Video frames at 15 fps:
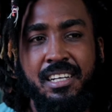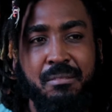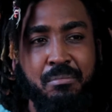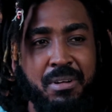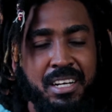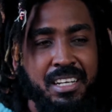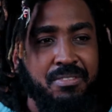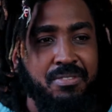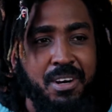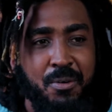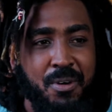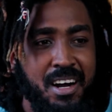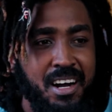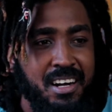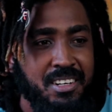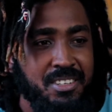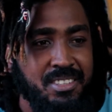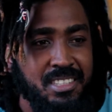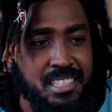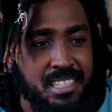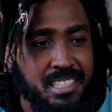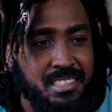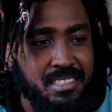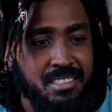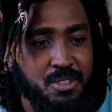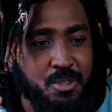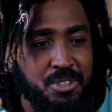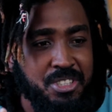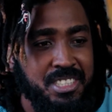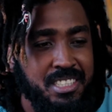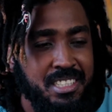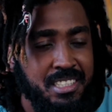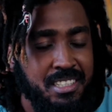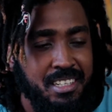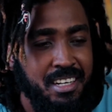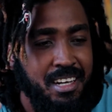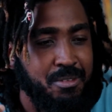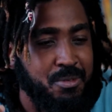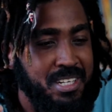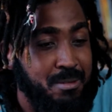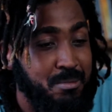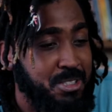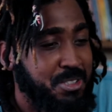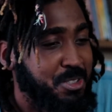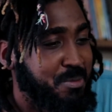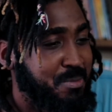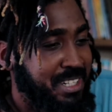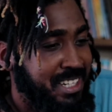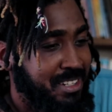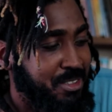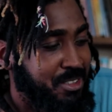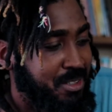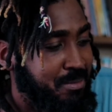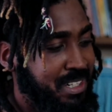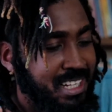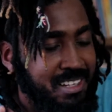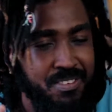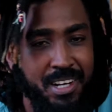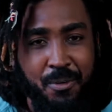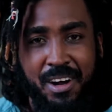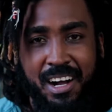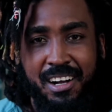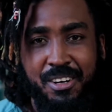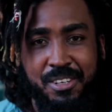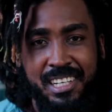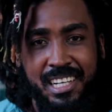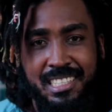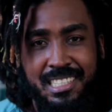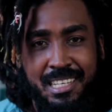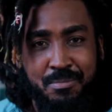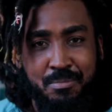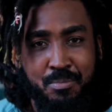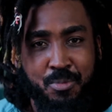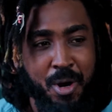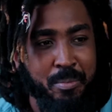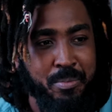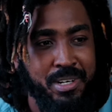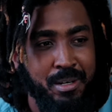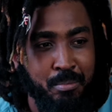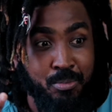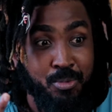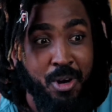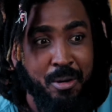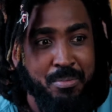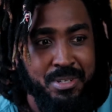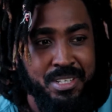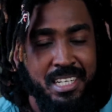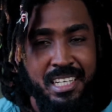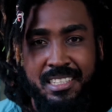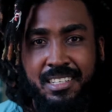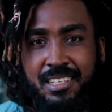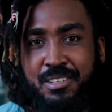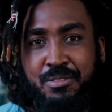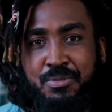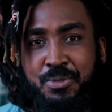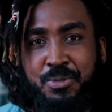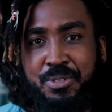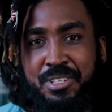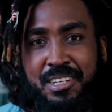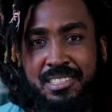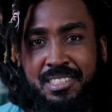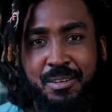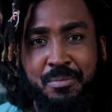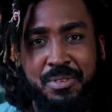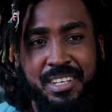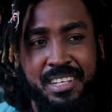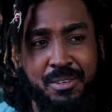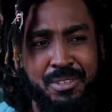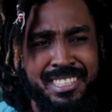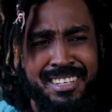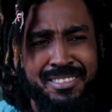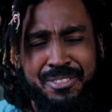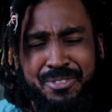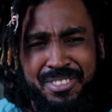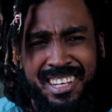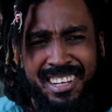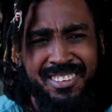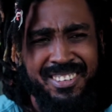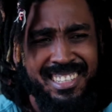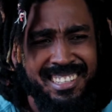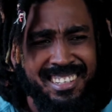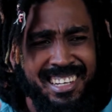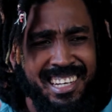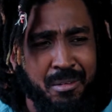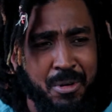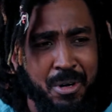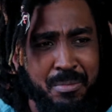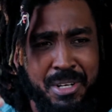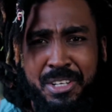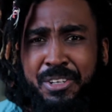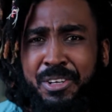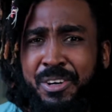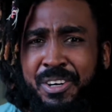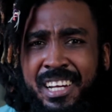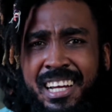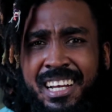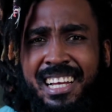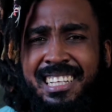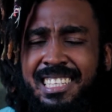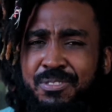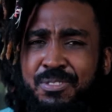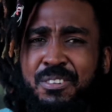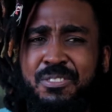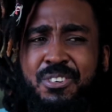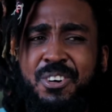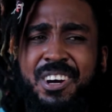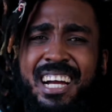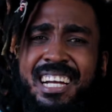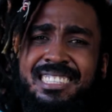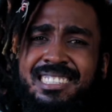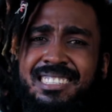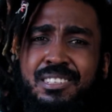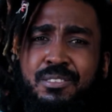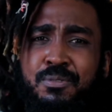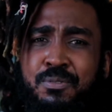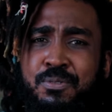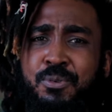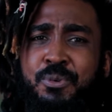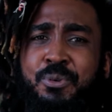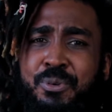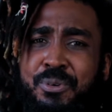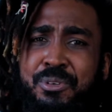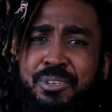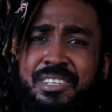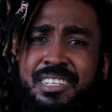But if I want to go eat sushi, I'm assuming, I don't know. But if I want to go get some proper Indian food or something, which I'm not really care about, but you know, like different varieties of food,